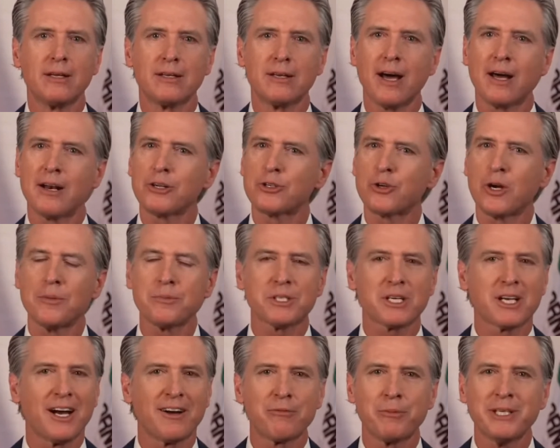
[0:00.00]
Donald Trump's
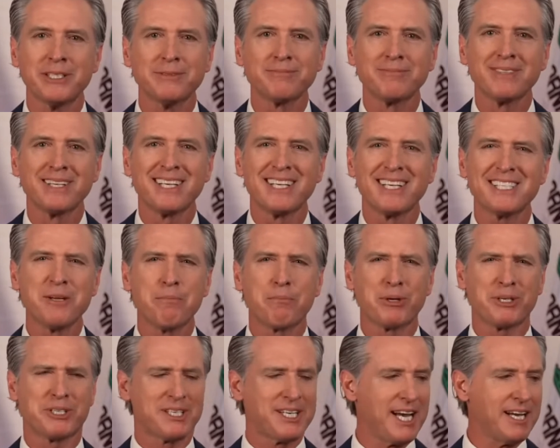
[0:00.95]
government isn't
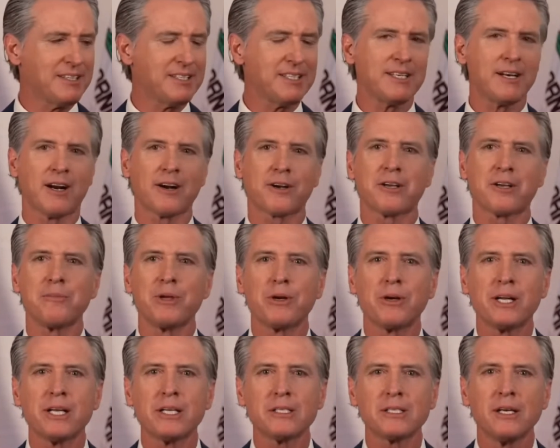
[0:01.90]
protecting our
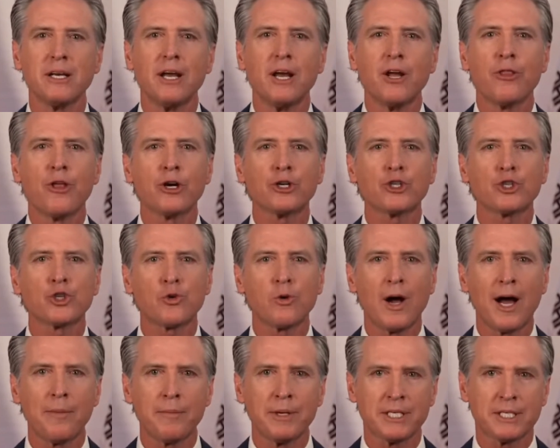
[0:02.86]
communities. They're
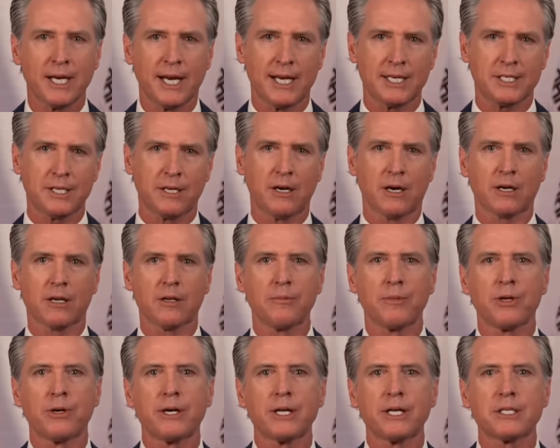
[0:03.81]
traumatizing our
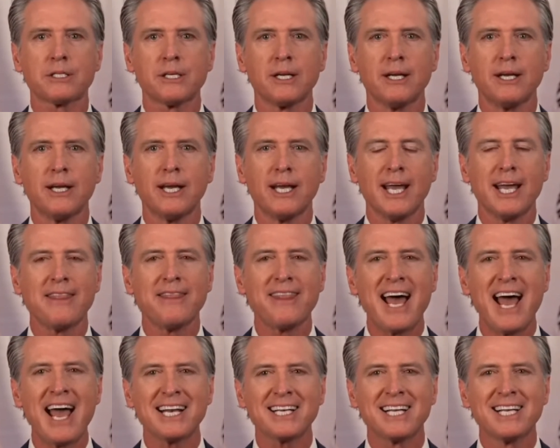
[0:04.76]
communities. And
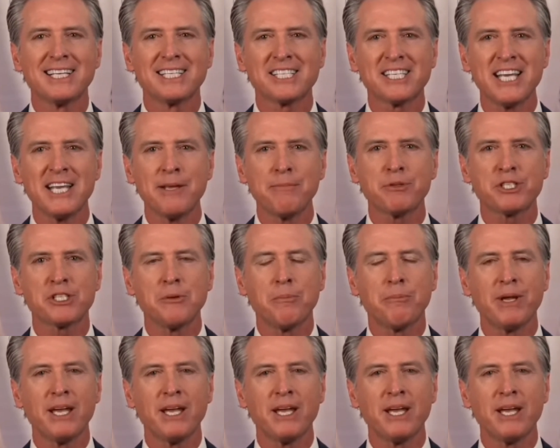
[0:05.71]
that seems to